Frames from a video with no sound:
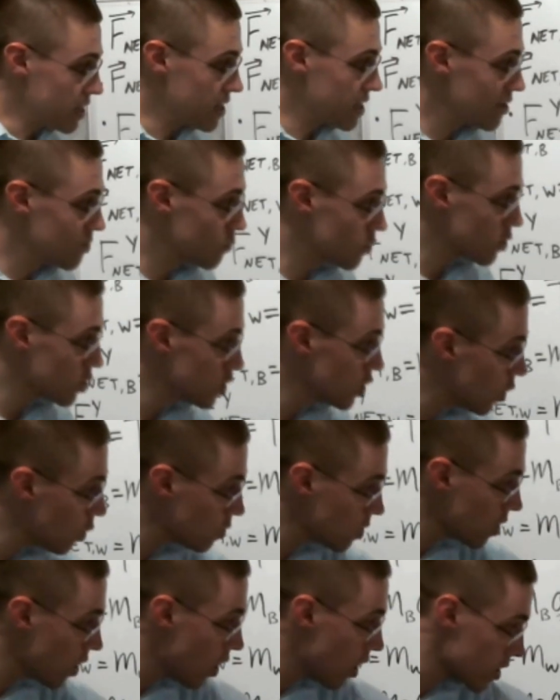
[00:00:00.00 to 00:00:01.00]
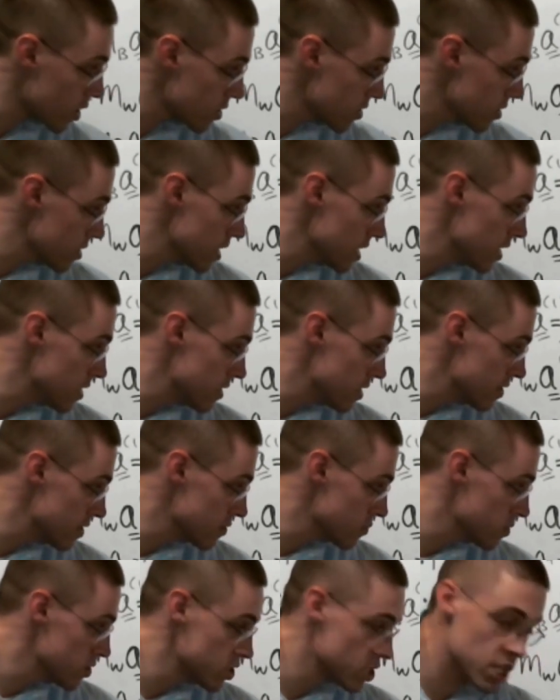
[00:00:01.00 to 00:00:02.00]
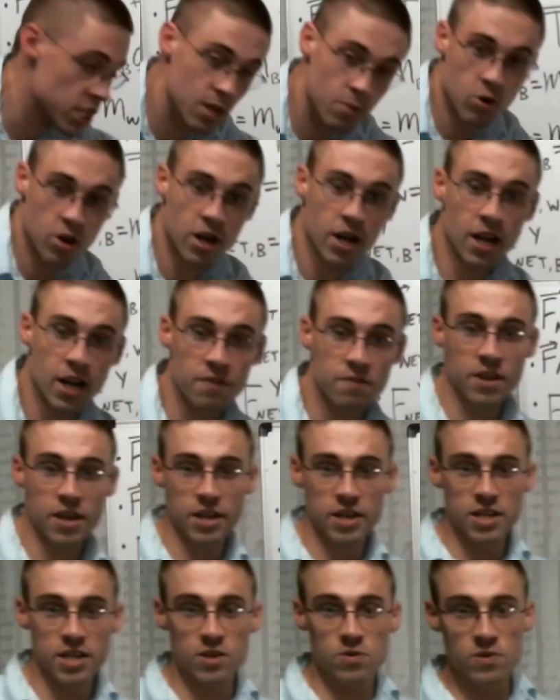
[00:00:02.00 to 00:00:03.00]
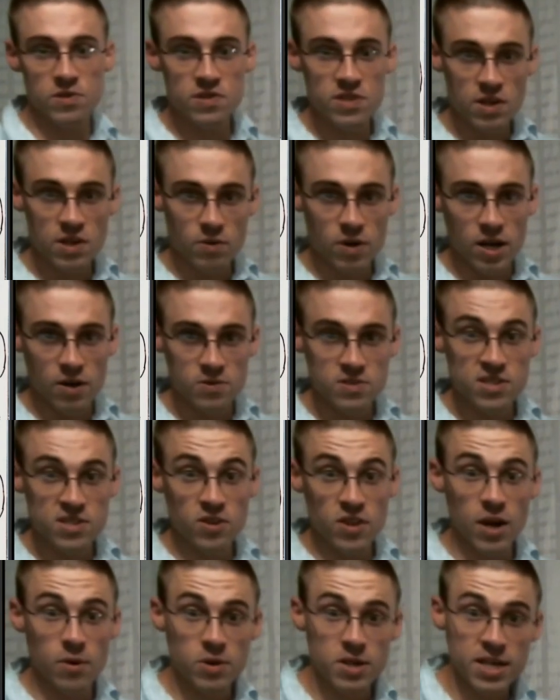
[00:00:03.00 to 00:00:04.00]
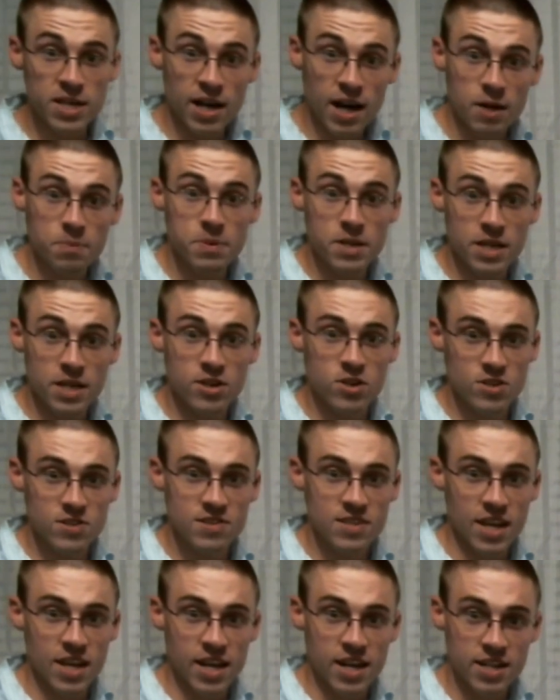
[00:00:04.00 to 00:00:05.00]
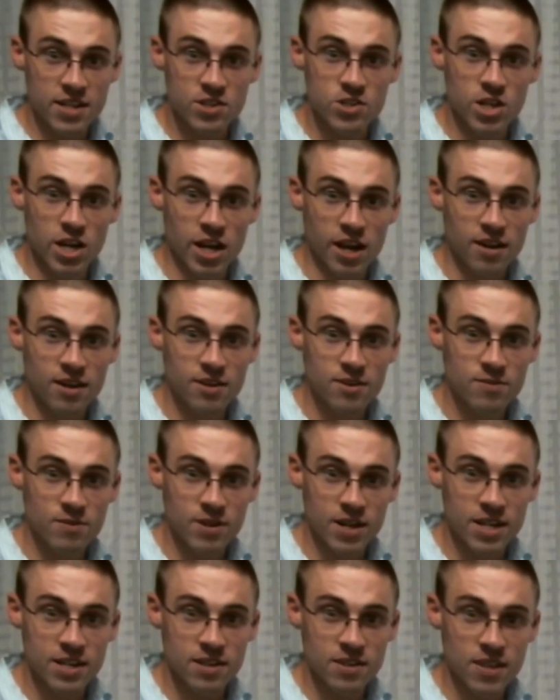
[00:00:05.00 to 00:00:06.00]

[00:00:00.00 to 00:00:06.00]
then we're no longer in this regime where Fn equals 0, so that would not be a good sanity check, right?